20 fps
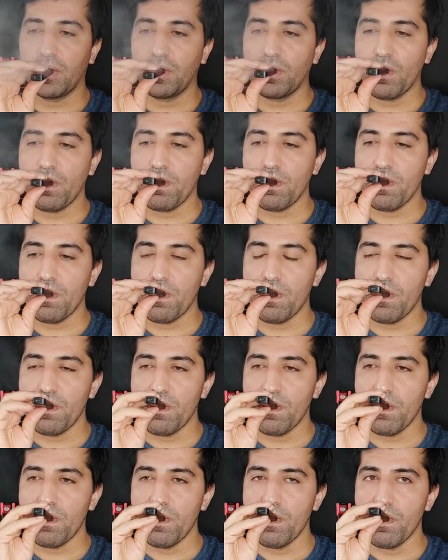
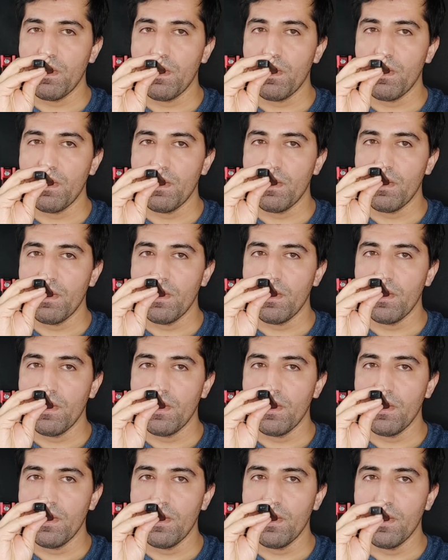
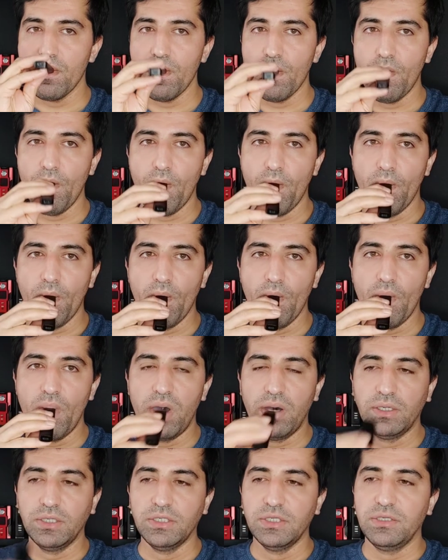
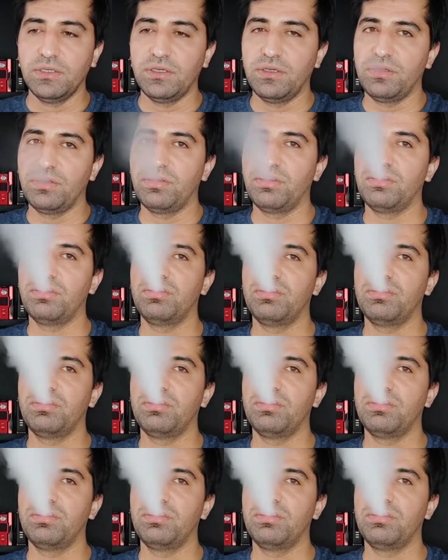Nothing is said.